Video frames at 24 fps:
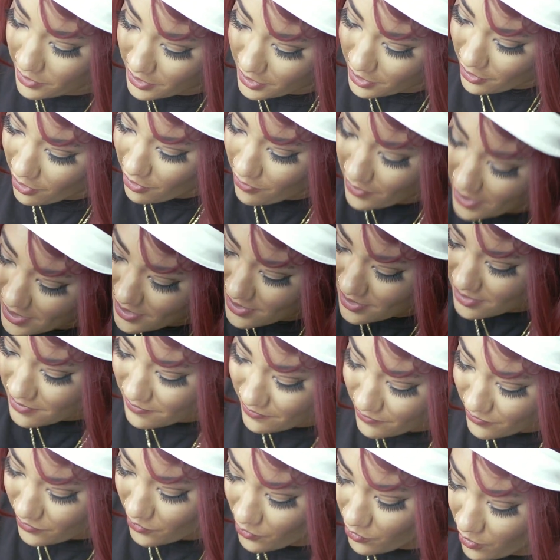our rice.
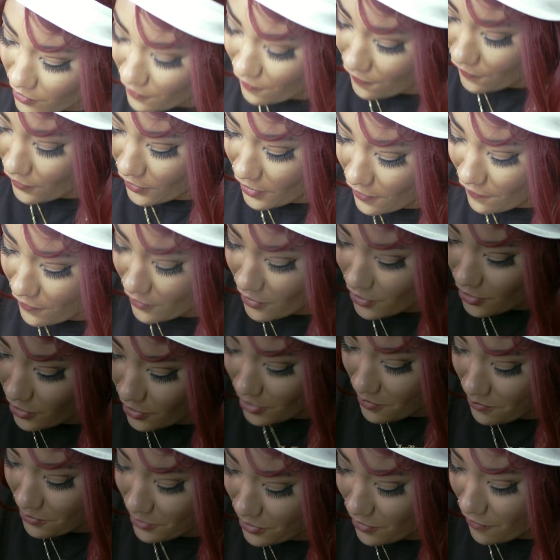I'm gonna fluff it all up with
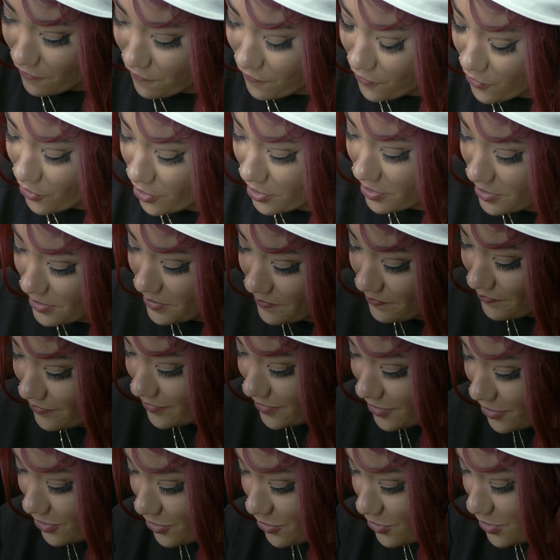our fork
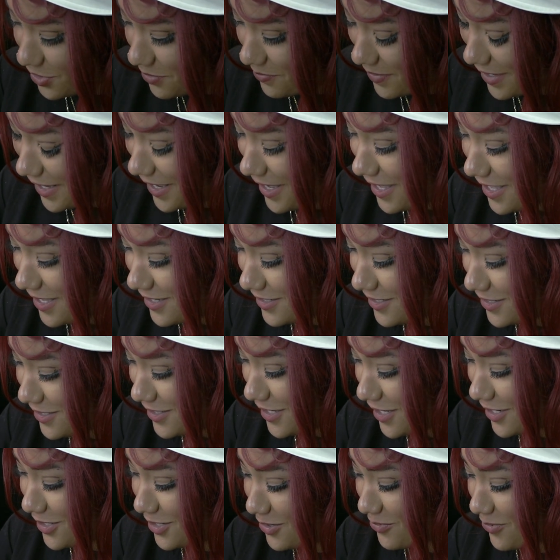using my handy
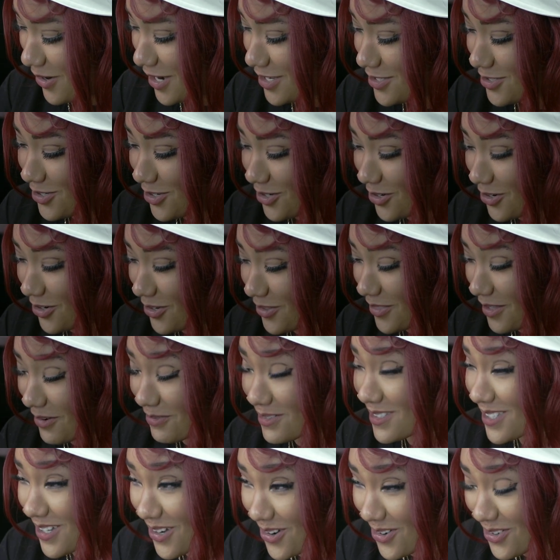dandy rice cooker that was
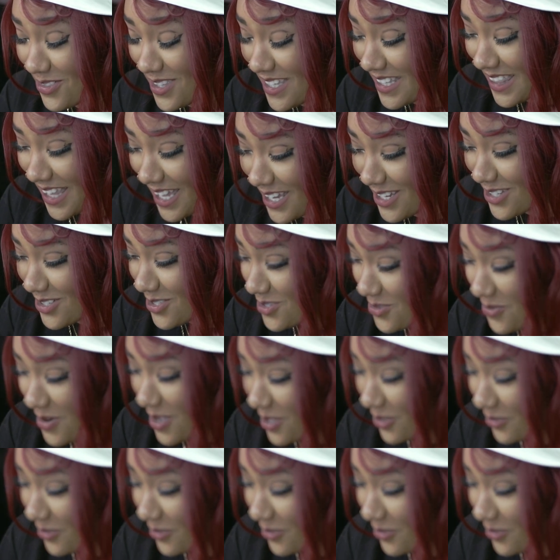only like $12.